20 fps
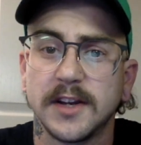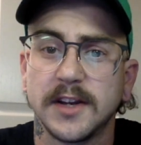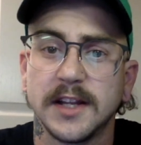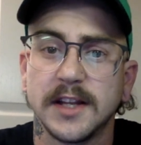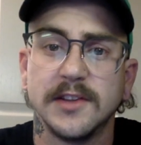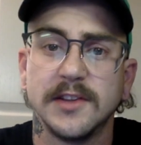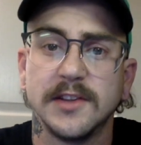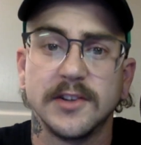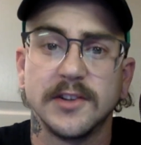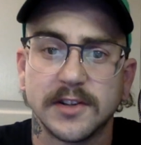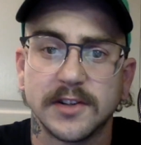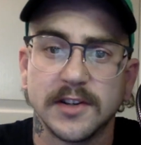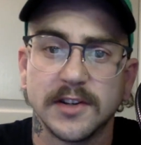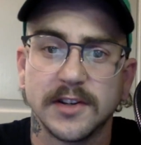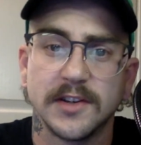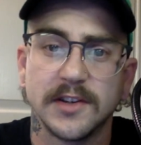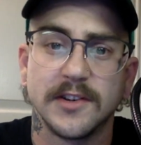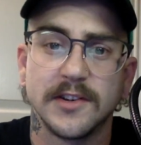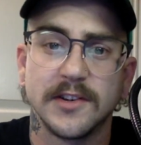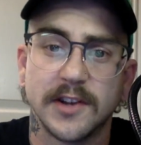it looked
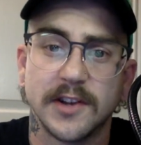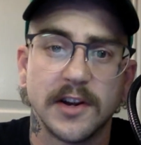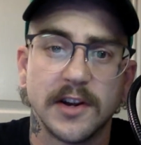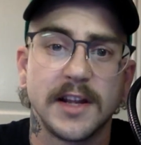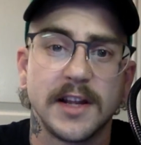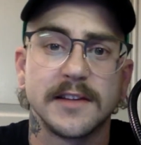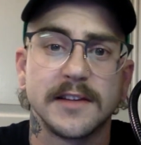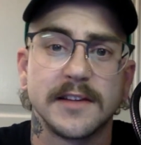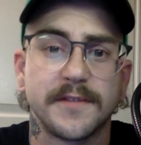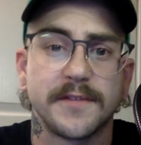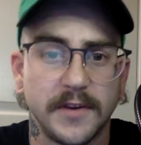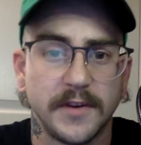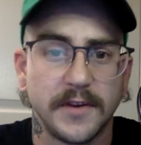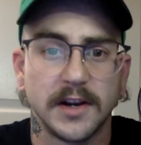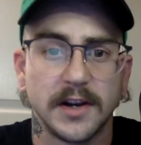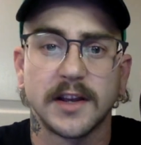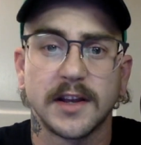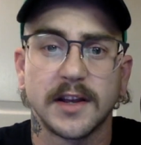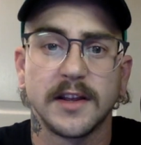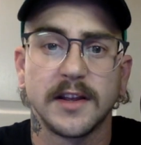dirty as
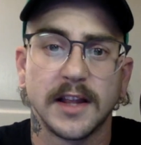fuck.